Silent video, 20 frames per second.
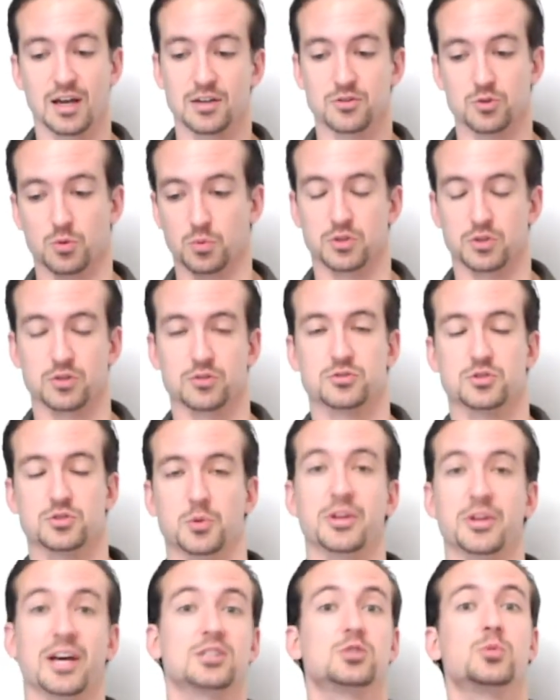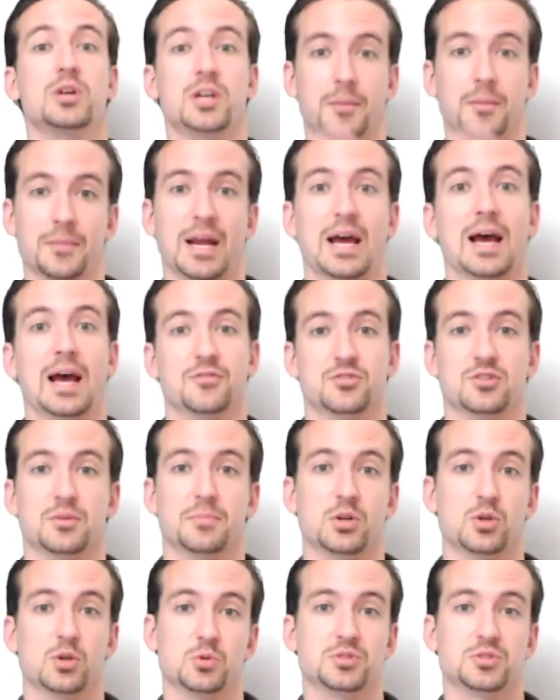So, so next week I'm going to have
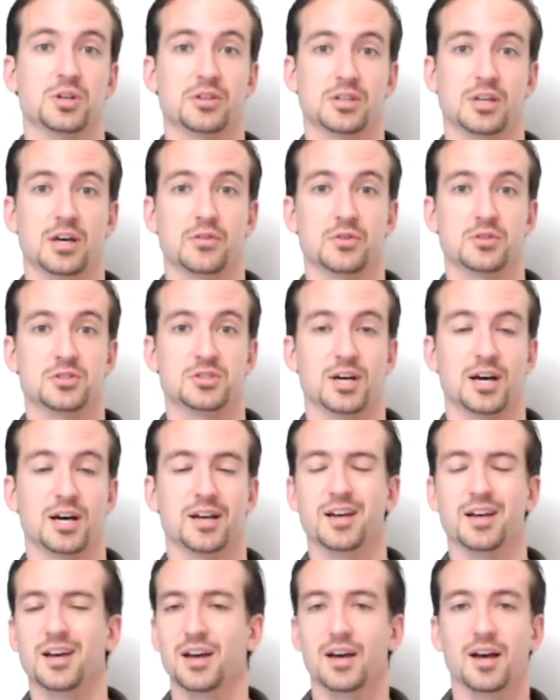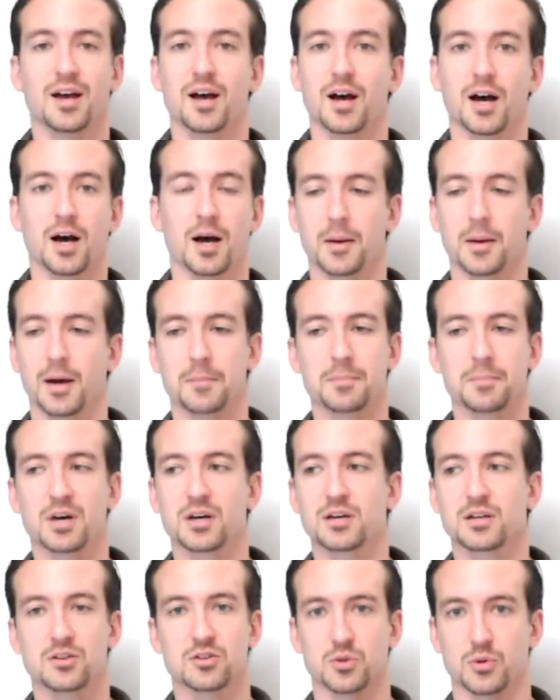somebody who's on the other side. I, am
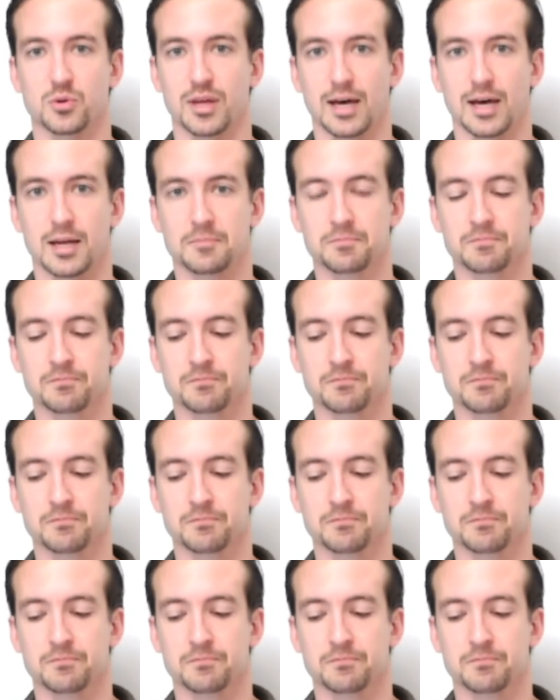not going to do that